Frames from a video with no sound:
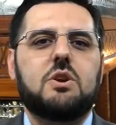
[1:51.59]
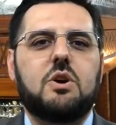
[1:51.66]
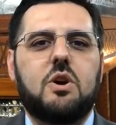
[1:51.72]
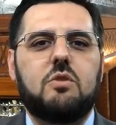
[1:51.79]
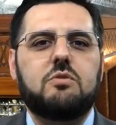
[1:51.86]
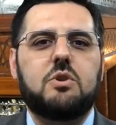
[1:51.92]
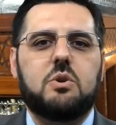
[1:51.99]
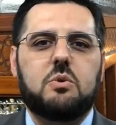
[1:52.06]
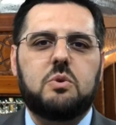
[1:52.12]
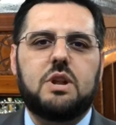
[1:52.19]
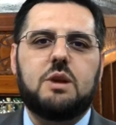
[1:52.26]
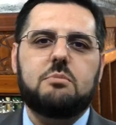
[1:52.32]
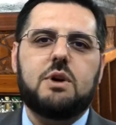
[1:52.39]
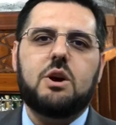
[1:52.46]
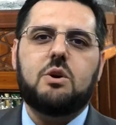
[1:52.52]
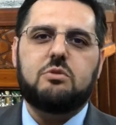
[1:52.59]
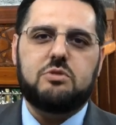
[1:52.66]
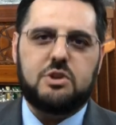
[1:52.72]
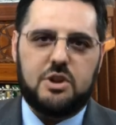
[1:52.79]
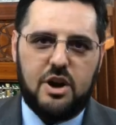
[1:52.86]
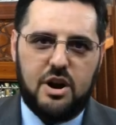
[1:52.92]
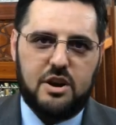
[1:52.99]
of the ulama of
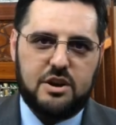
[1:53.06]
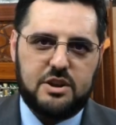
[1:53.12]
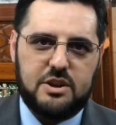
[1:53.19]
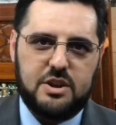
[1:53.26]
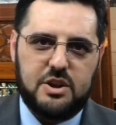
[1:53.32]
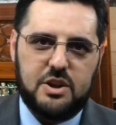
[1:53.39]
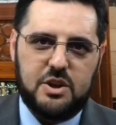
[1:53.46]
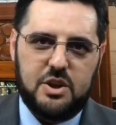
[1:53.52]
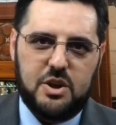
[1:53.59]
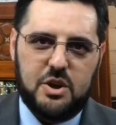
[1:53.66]
Iraq,